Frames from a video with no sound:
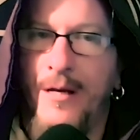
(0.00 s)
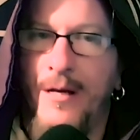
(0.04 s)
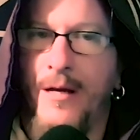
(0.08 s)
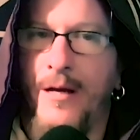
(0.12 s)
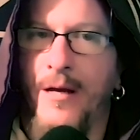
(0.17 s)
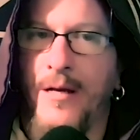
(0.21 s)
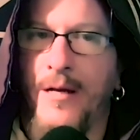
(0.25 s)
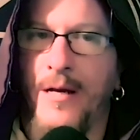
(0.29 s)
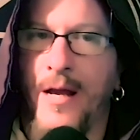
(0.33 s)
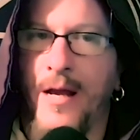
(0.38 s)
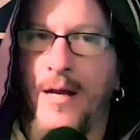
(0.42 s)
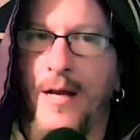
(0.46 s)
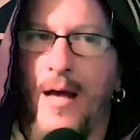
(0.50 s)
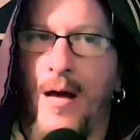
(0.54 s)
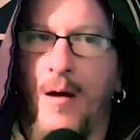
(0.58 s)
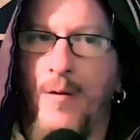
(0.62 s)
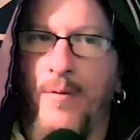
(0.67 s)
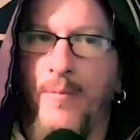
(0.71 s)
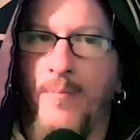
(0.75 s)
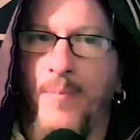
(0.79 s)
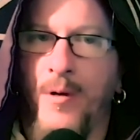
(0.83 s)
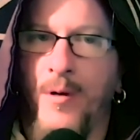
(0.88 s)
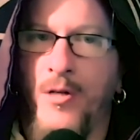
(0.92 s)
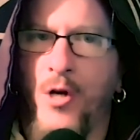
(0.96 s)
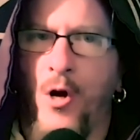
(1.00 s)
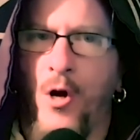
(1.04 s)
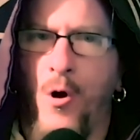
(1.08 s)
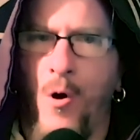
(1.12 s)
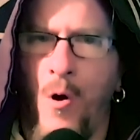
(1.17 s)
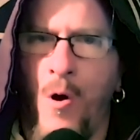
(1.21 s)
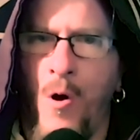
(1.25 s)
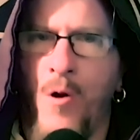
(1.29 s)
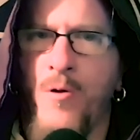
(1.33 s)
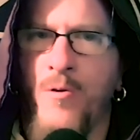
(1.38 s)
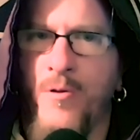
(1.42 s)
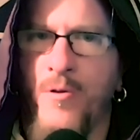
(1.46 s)
and and how much
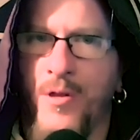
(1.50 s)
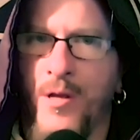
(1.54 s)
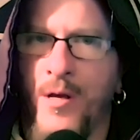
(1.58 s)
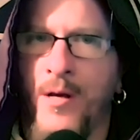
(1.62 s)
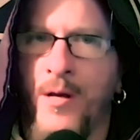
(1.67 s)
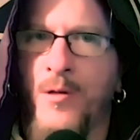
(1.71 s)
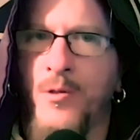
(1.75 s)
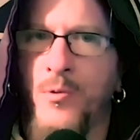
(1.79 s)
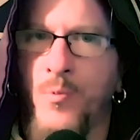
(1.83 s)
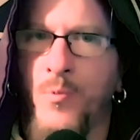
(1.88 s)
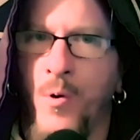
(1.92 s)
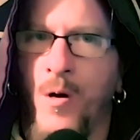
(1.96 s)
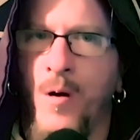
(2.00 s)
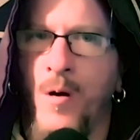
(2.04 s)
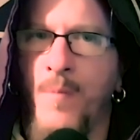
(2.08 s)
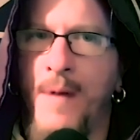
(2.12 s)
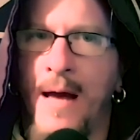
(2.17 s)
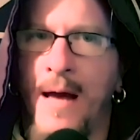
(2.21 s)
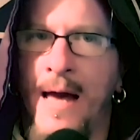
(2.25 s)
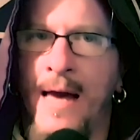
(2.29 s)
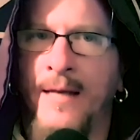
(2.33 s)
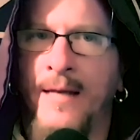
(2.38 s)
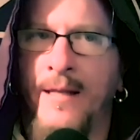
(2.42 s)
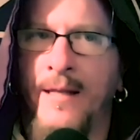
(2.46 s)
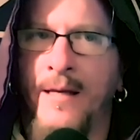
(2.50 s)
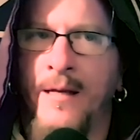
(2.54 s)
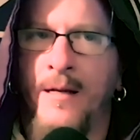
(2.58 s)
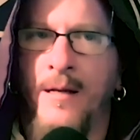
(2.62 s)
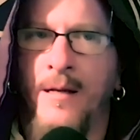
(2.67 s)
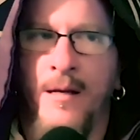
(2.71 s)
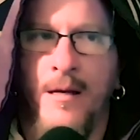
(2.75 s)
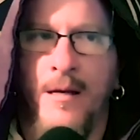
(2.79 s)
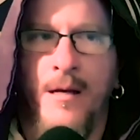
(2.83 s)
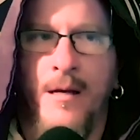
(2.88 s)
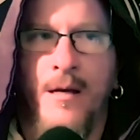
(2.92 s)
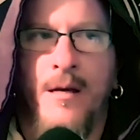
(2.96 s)
harder things were back then.
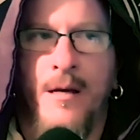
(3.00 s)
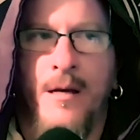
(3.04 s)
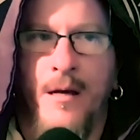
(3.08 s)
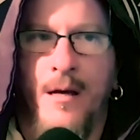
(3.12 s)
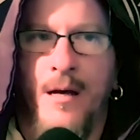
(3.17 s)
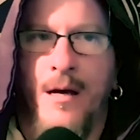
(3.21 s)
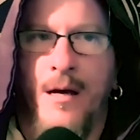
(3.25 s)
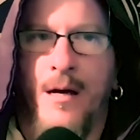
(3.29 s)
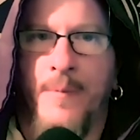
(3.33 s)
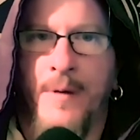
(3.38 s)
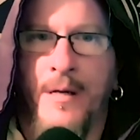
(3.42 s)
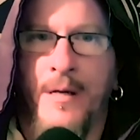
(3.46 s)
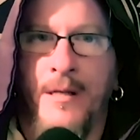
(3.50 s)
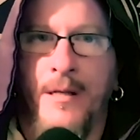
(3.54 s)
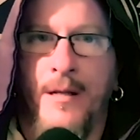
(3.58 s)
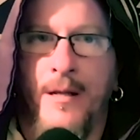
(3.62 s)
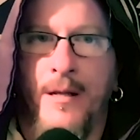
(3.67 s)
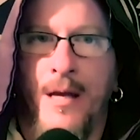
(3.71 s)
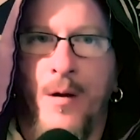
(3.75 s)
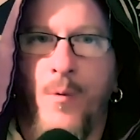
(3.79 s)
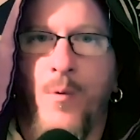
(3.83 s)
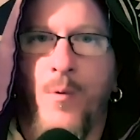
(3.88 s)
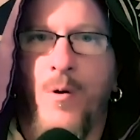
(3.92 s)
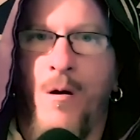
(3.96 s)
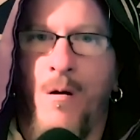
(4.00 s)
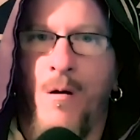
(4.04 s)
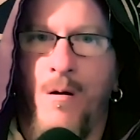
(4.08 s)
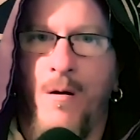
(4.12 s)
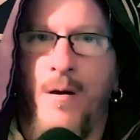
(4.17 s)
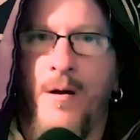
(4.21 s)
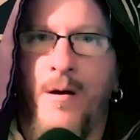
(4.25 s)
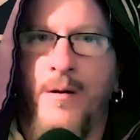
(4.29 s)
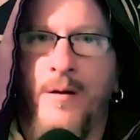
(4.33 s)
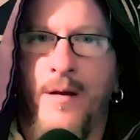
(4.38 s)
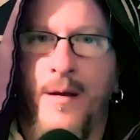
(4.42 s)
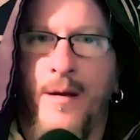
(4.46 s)
I mean, they were
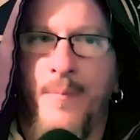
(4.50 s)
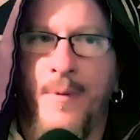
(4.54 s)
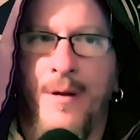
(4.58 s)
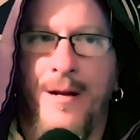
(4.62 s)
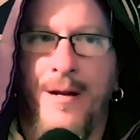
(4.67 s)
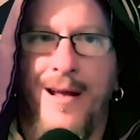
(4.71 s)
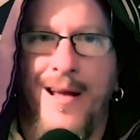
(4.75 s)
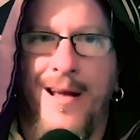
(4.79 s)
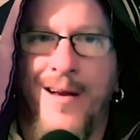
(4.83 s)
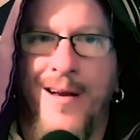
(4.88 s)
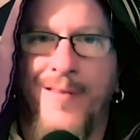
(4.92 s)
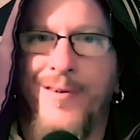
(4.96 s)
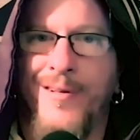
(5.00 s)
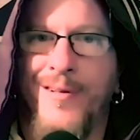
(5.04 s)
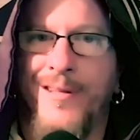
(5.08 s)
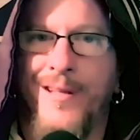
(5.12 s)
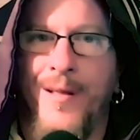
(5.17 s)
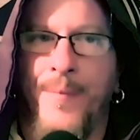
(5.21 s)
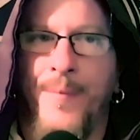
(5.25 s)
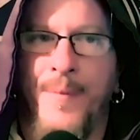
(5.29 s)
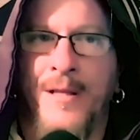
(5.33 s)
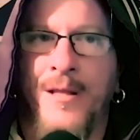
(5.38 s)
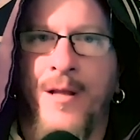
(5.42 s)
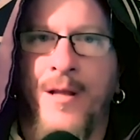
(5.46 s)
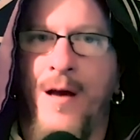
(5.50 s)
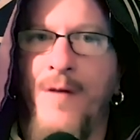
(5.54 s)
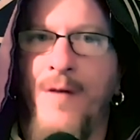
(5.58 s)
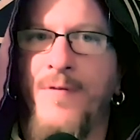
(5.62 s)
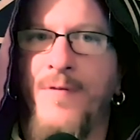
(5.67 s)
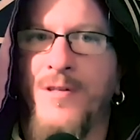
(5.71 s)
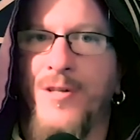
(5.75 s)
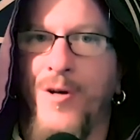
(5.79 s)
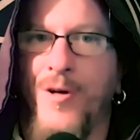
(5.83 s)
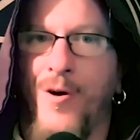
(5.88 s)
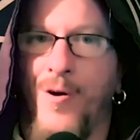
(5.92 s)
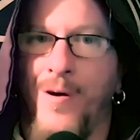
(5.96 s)
hard, but every, I mean, life
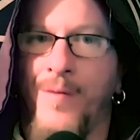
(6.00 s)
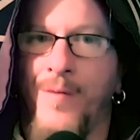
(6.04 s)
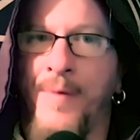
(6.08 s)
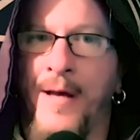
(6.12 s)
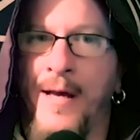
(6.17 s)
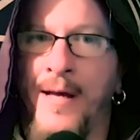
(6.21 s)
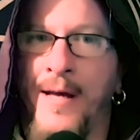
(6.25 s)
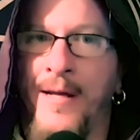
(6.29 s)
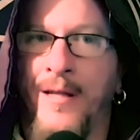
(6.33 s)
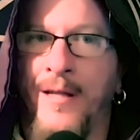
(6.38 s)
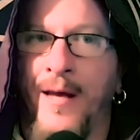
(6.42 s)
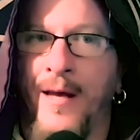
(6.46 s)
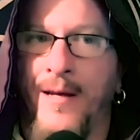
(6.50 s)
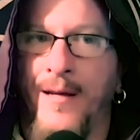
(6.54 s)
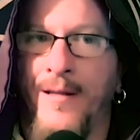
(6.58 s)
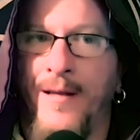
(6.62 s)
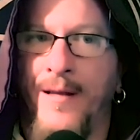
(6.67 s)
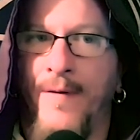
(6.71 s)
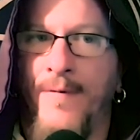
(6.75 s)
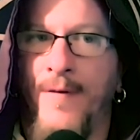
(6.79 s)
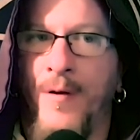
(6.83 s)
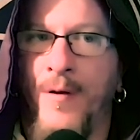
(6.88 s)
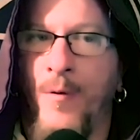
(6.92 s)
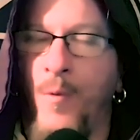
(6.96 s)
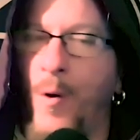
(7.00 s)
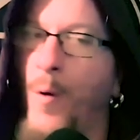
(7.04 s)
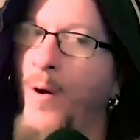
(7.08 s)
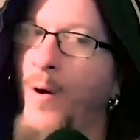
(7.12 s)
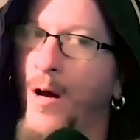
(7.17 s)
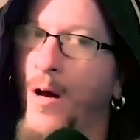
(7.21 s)
is hard, man. Like, have you woke